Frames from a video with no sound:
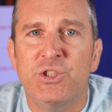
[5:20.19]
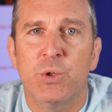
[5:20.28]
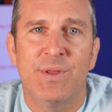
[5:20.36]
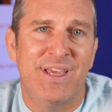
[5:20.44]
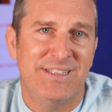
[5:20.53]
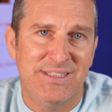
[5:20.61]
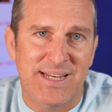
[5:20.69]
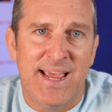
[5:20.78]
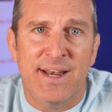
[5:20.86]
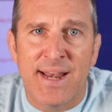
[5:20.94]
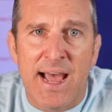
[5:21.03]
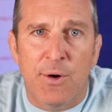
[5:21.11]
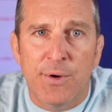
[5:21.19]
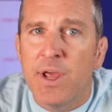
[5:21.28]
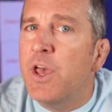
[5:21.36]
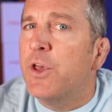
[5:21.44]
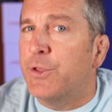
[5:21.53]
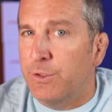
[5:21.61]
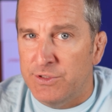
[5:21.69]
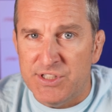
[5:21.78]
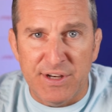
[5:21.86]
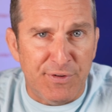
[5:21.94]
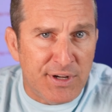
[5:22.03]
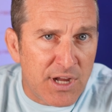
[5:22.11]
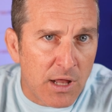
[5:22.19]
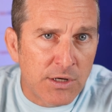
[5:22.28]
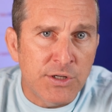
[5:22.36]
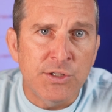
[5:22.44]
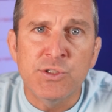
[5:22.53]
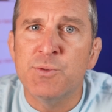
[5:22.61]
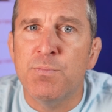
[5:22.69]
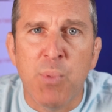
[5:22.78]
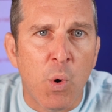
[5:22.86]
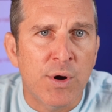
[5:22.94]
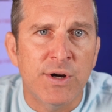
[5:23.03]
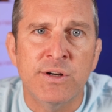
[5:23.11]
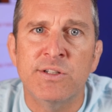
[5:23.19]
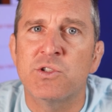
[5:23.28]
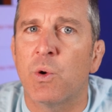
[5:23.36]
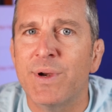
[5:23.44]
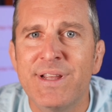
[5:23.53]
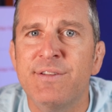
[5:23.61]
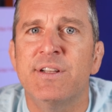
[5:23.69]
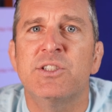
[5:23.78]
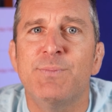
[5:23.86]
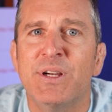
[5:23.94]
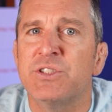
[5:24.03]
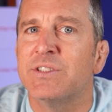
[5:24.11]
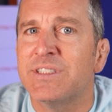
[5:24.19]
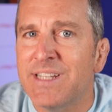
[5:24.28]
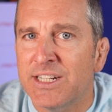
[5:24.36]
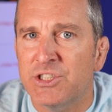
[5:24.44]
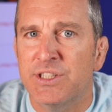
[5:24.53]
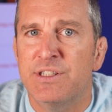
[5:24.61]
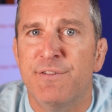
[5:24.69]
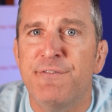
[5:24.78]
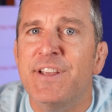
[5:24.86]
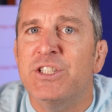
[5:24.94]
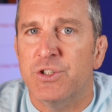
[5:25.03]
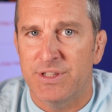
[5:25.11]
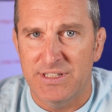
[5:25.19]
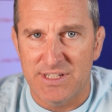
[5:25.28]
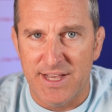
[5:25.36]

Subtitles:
sure they stand out. Use different colors, borders, or even a special section to feature these